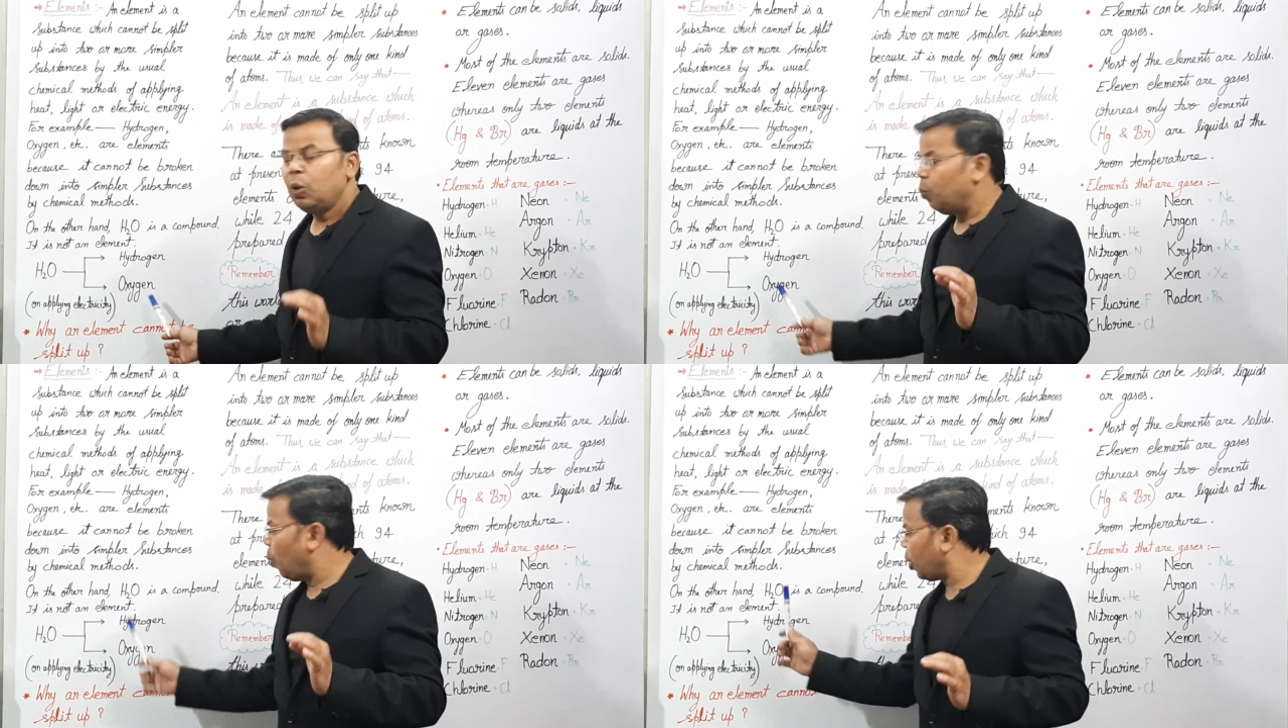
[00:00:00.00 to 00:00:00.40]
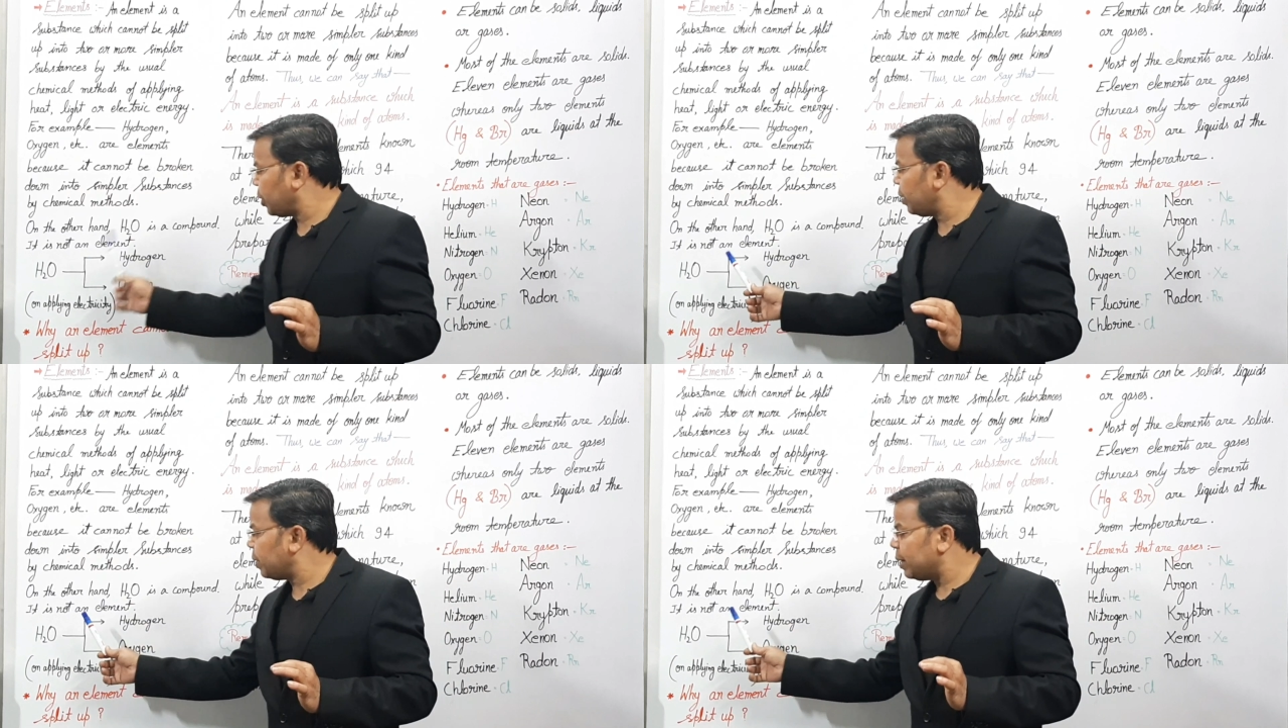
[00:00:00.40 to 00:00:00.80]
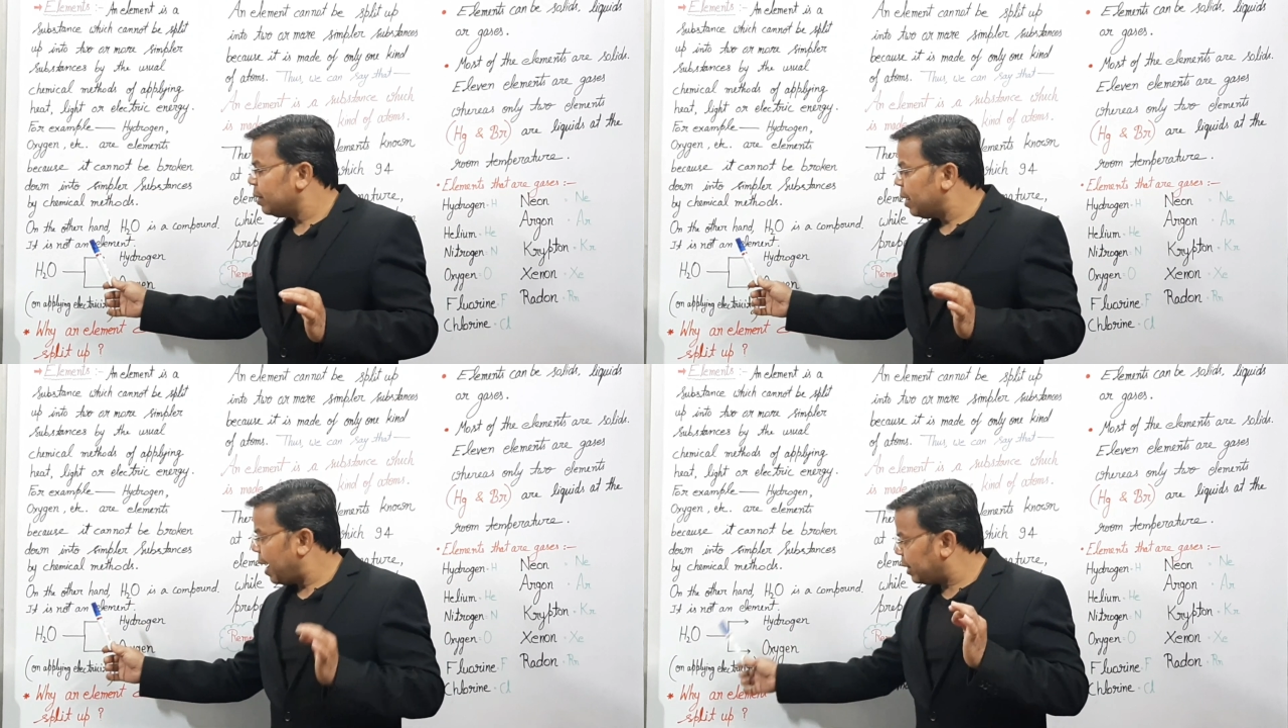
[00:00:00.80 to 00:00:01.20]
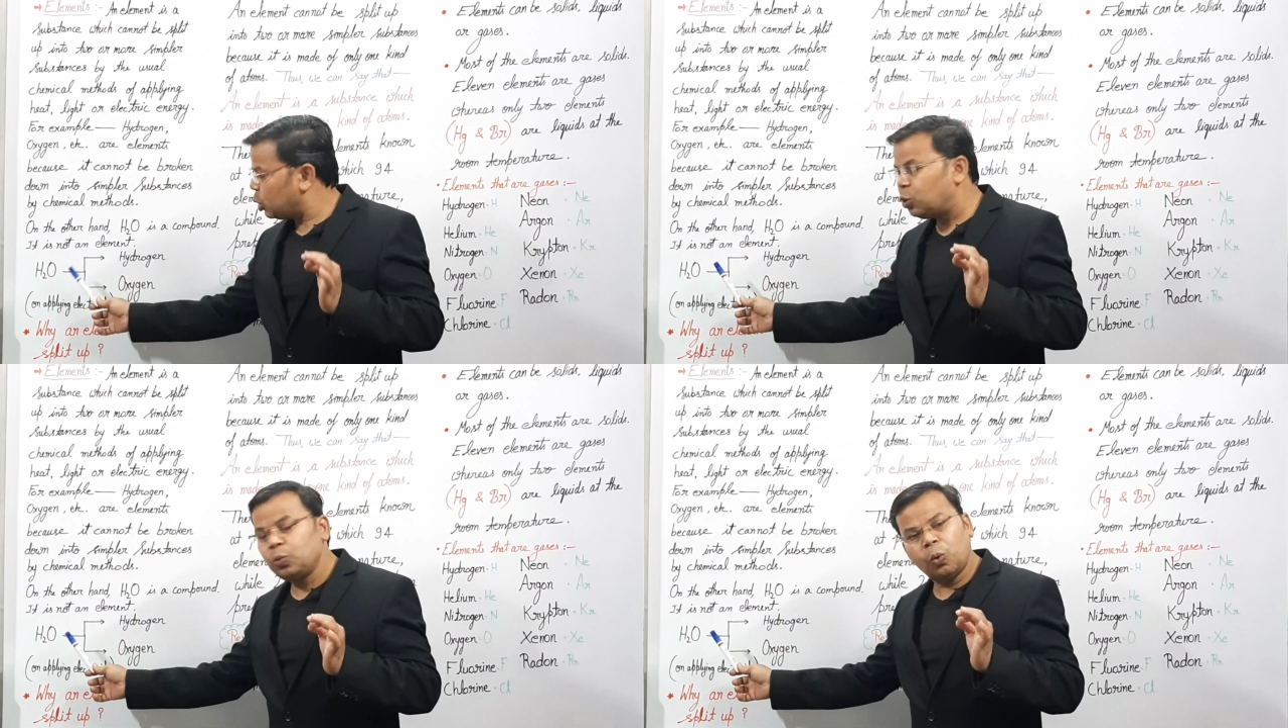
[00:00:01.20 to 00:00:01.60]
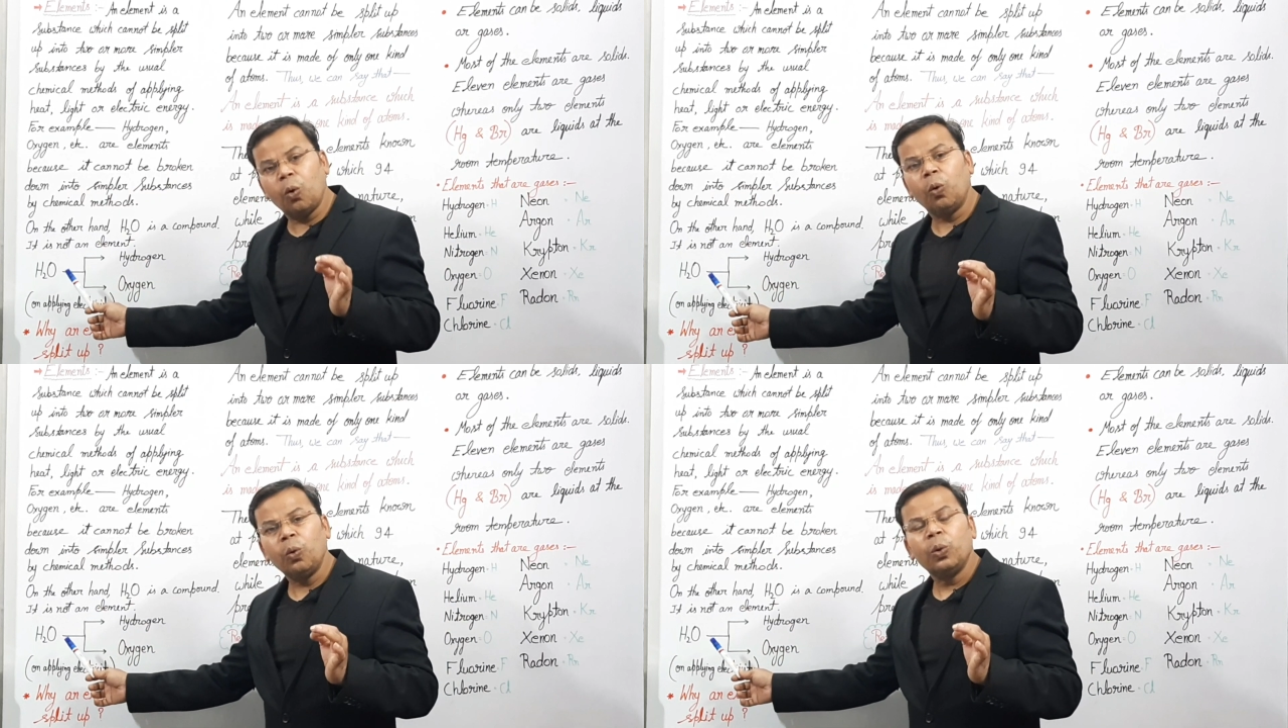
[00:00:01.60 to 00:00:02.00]
Water
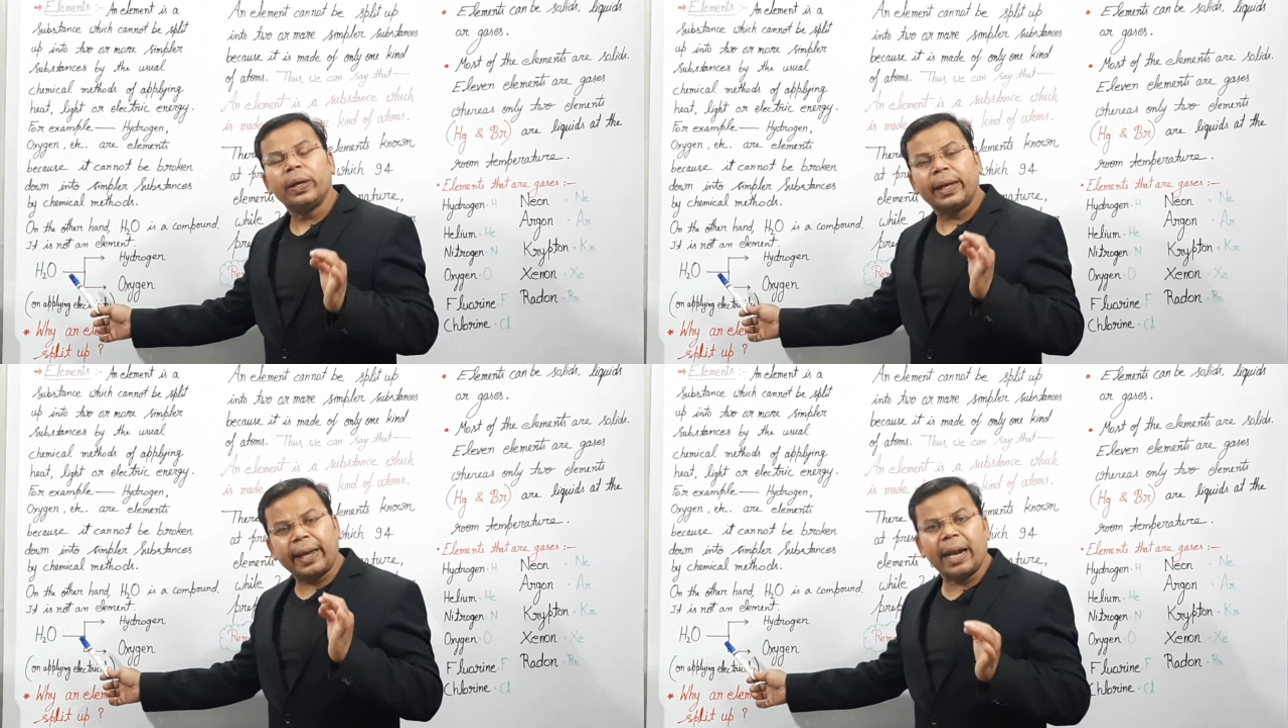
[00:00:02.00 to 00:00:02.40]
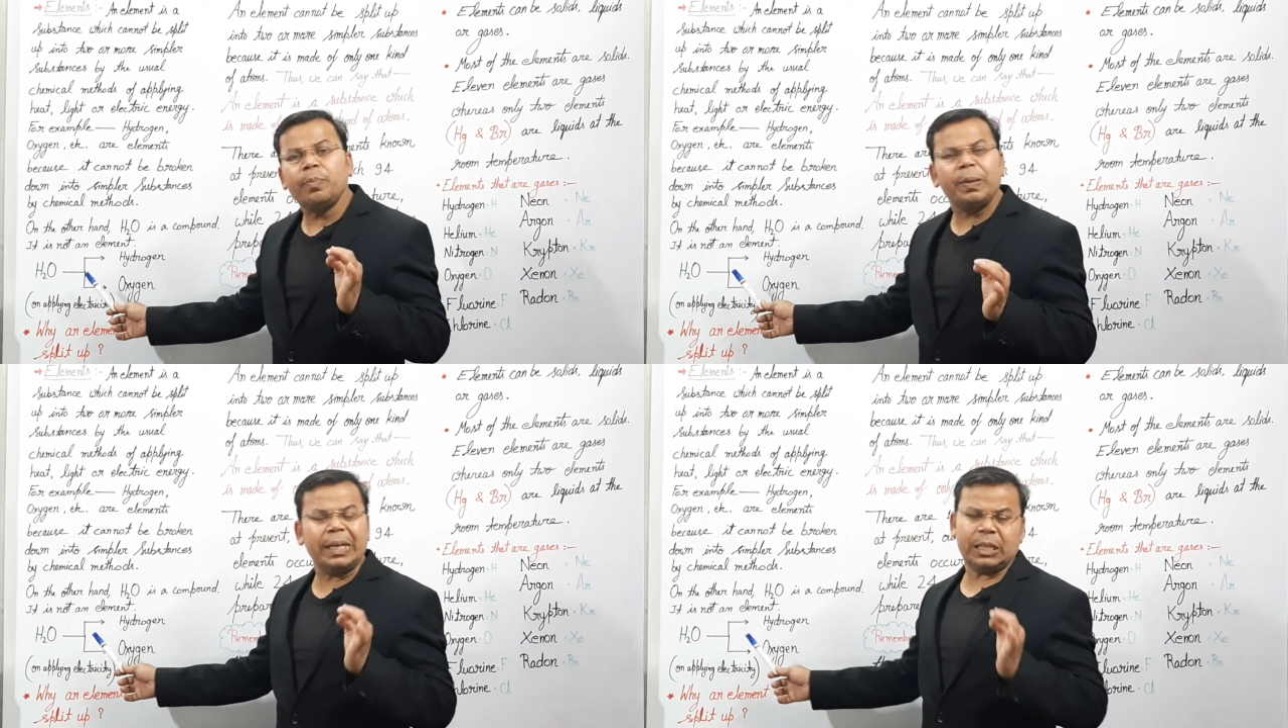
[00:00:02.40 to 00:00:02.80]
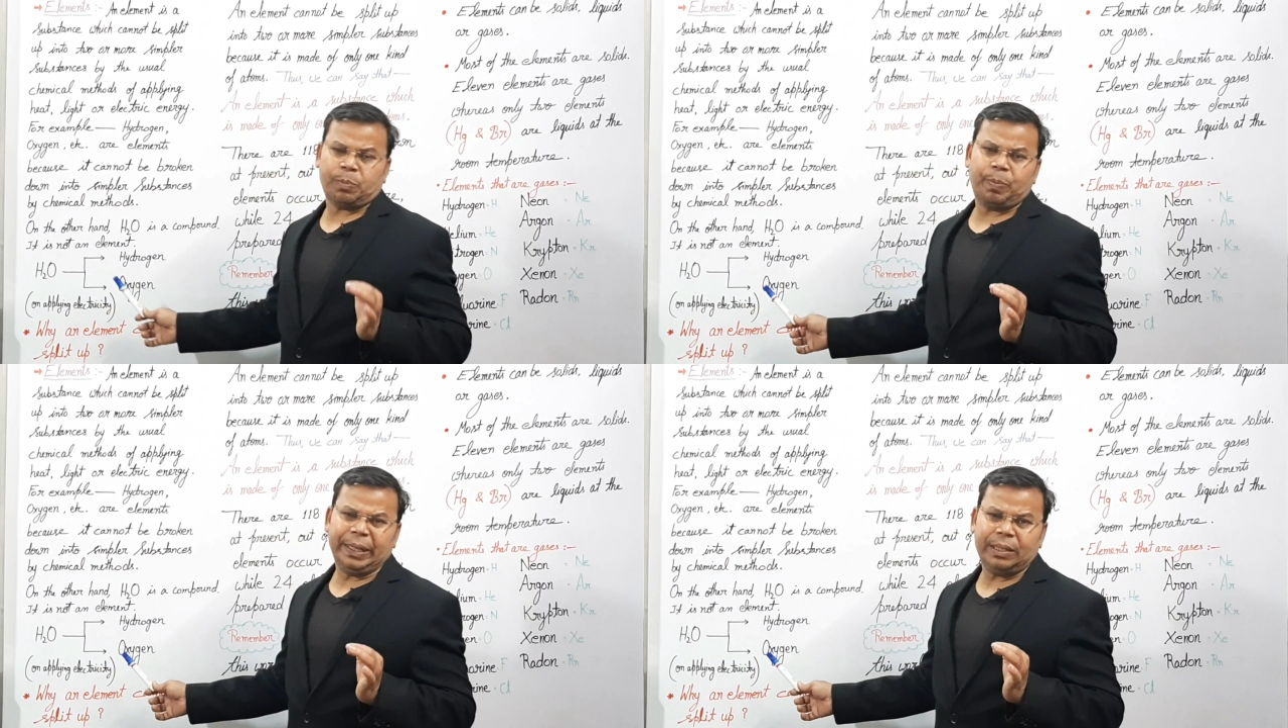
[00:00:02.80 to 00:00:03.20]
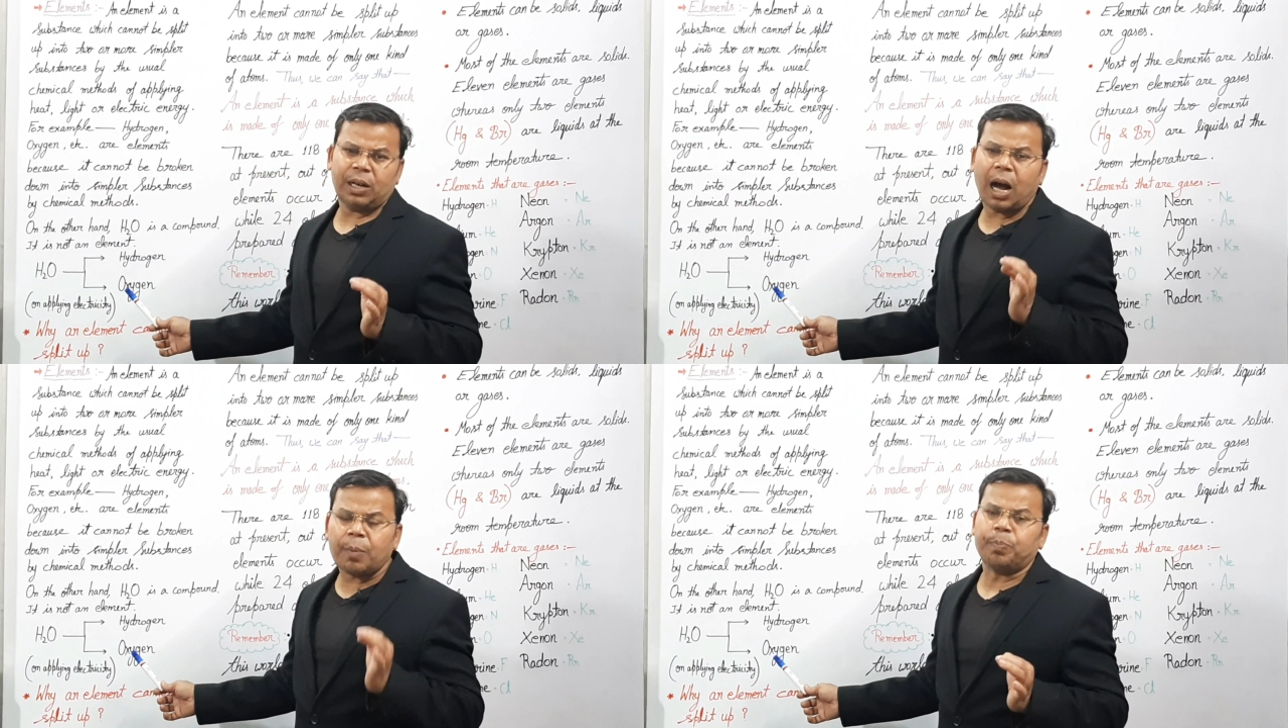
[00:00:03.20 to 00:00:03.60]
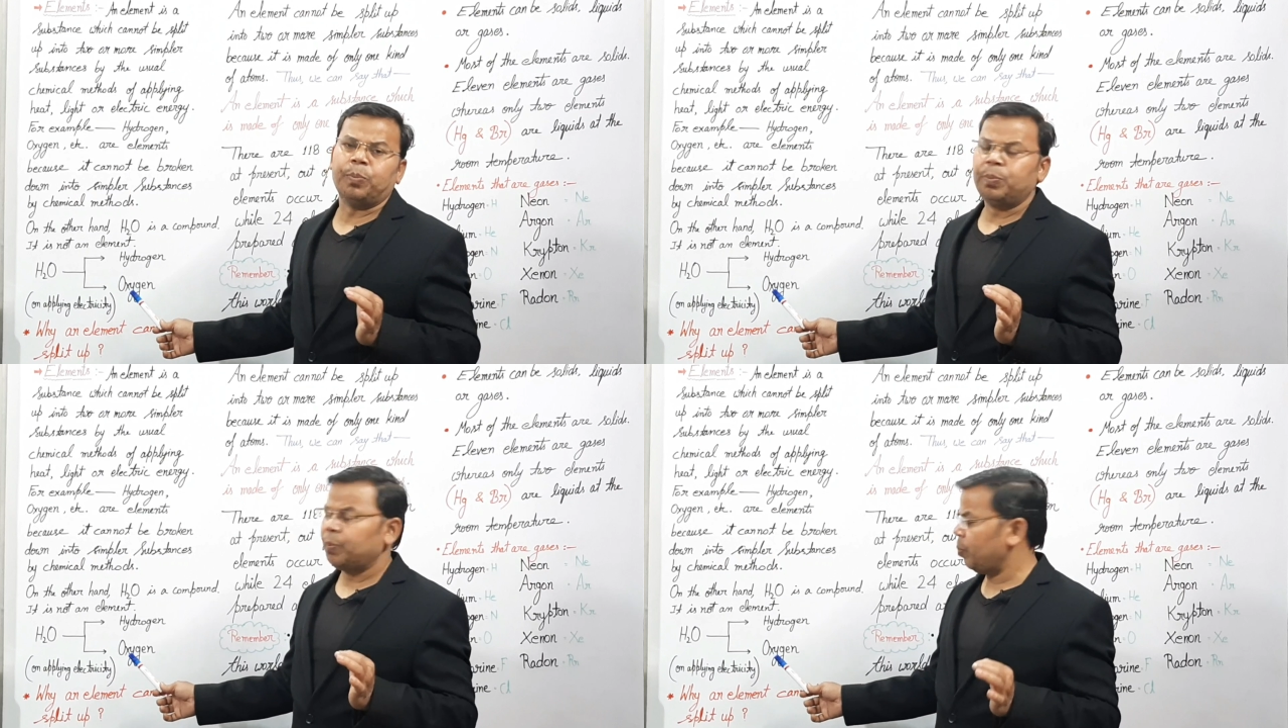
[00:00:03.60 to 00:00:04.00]
H2O can be split up